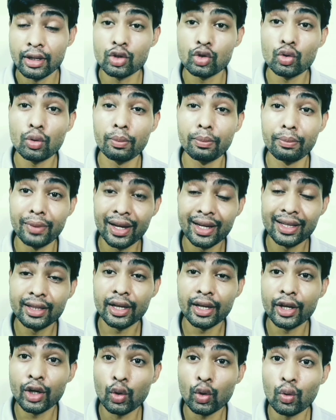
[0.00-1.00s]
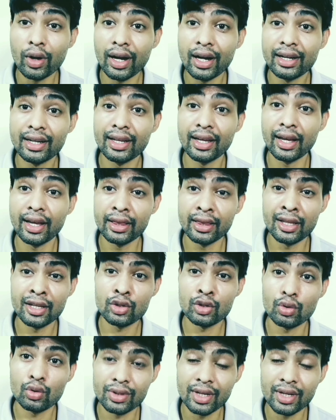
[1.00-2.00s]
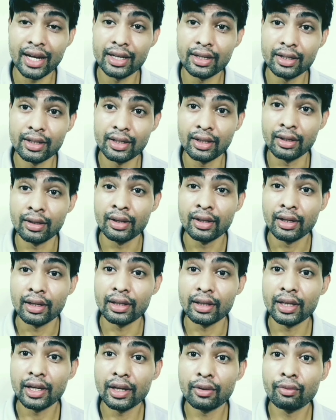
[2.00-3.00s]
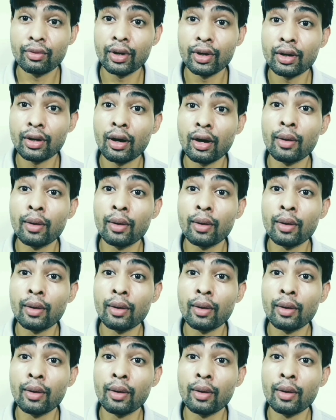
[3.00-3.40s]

To make the equality in the society, there were